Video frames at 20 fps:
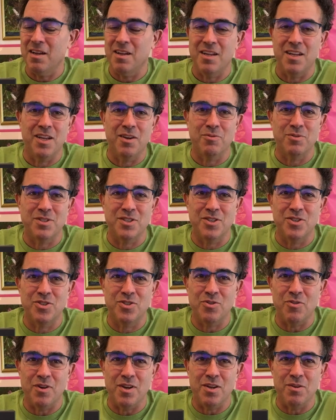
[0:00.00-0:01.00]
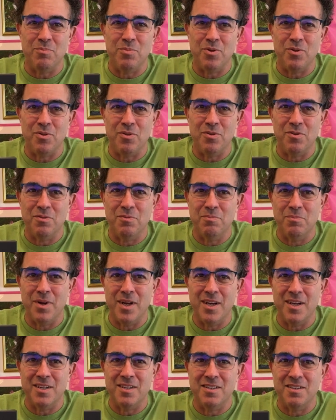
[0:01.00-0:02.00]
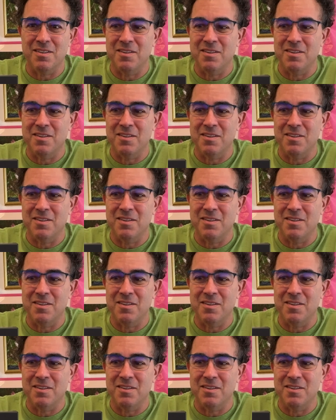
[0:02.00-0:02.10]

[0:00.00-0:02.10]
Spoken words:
it was enjoyable, but